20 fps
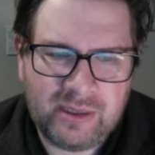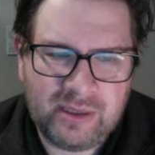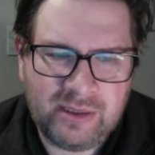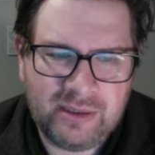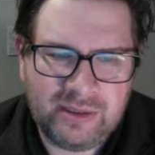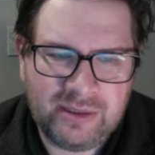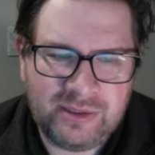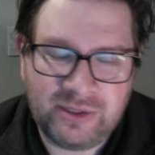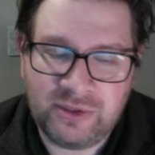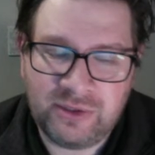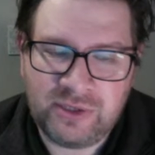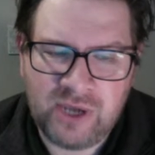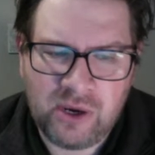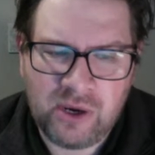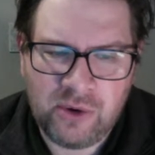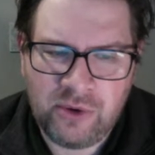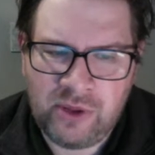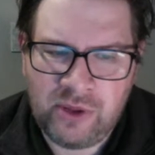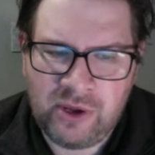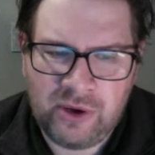so
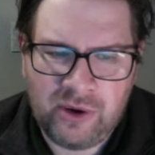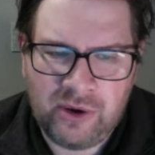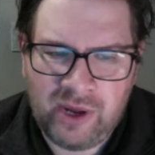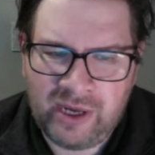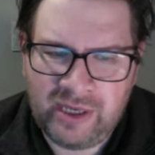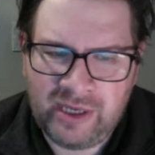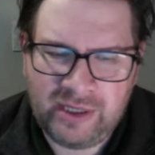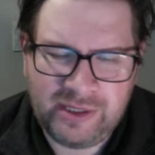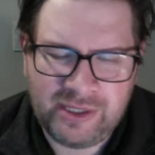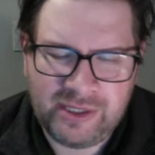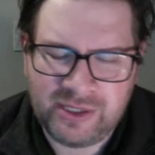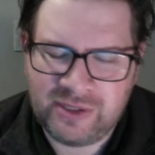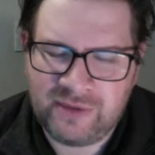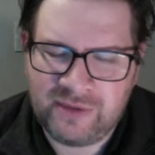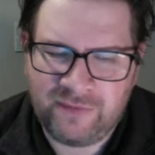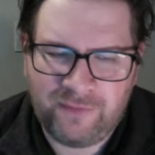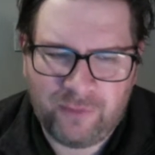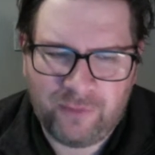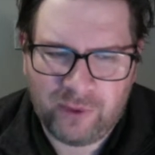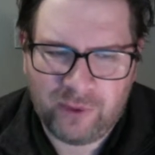Doan, though, just the
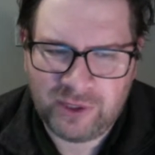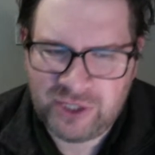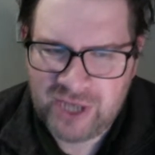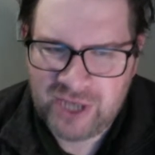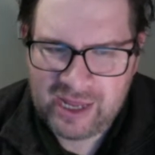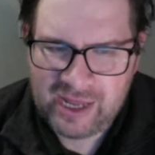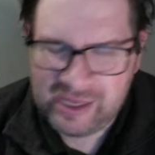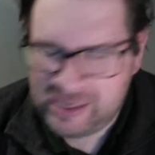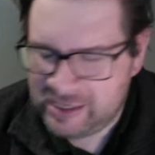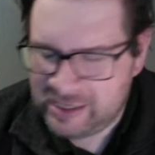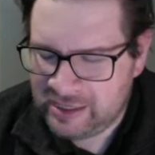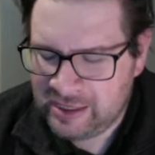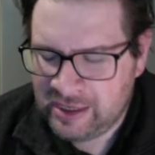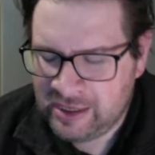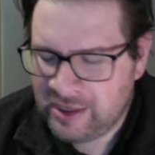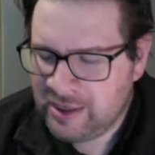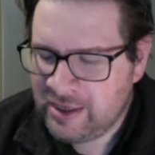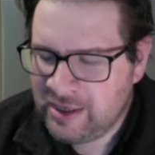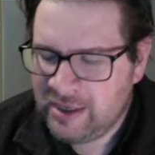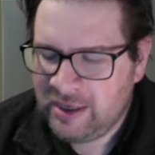forechecking,
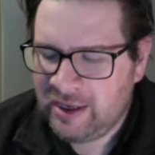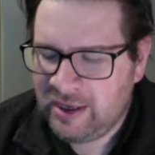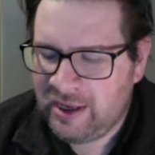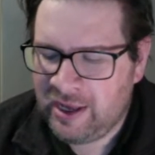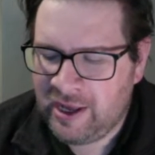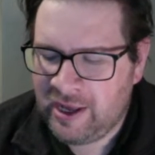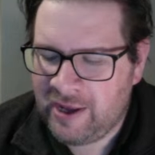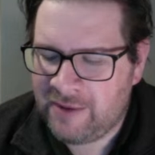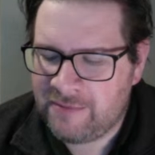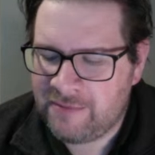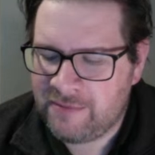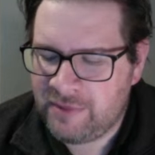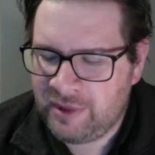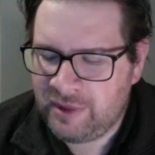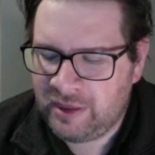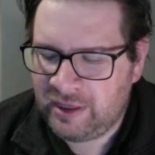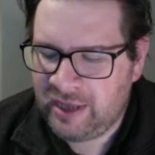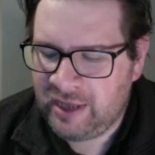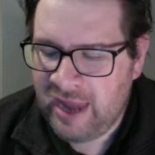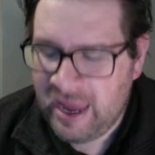
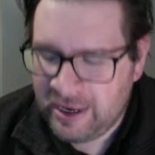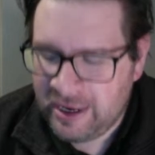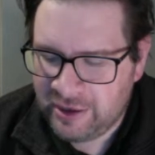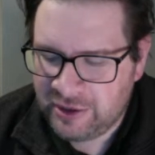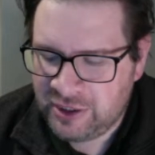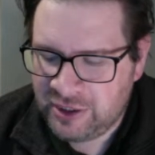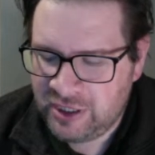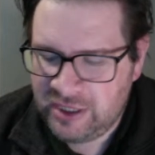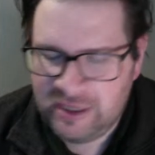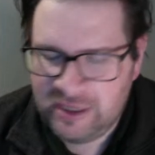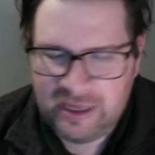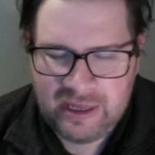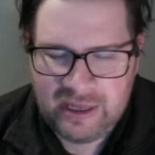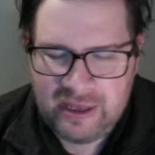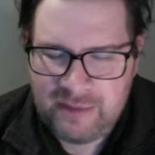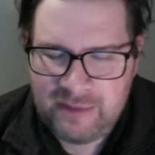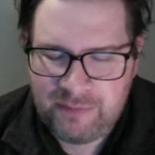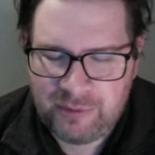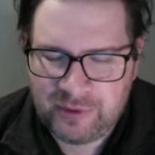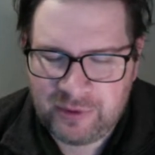the energy that
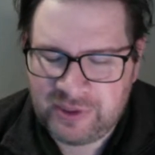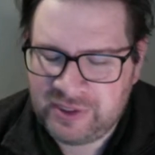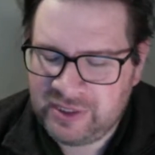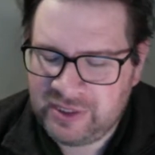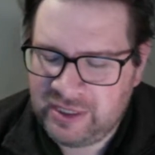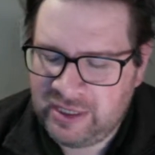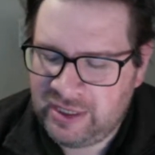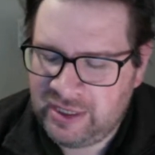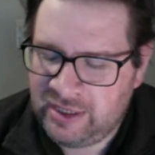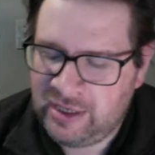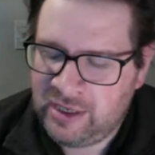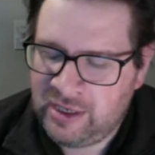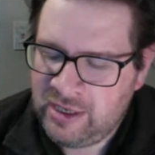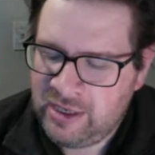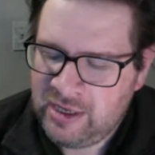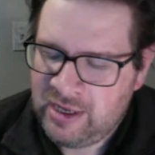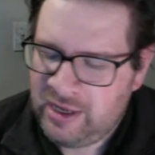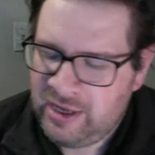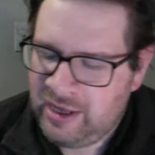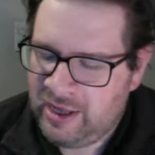he puts in,
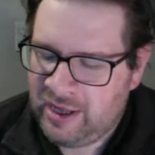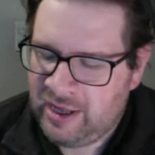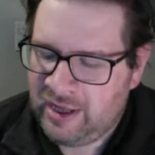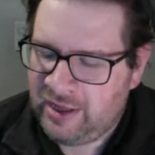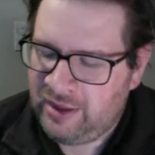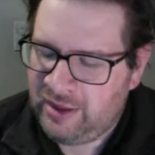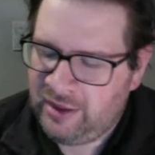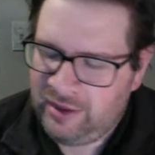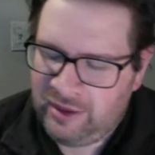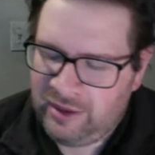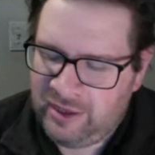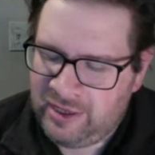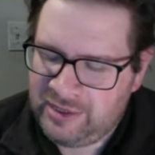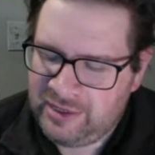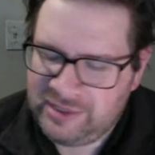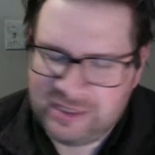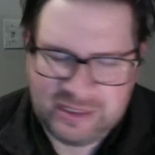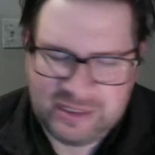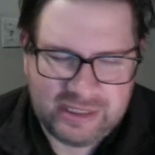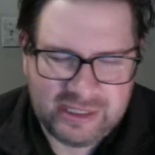
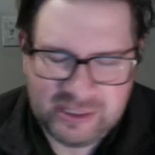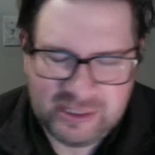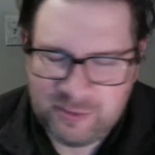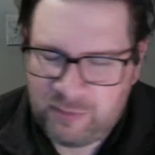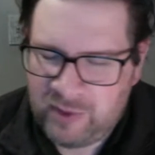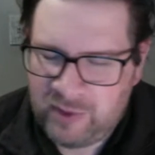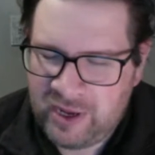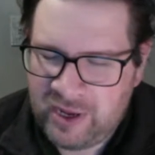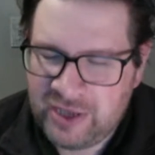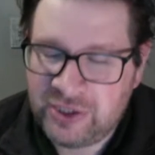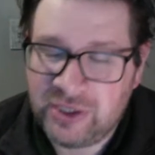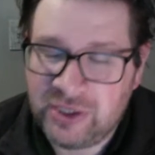his anticipation,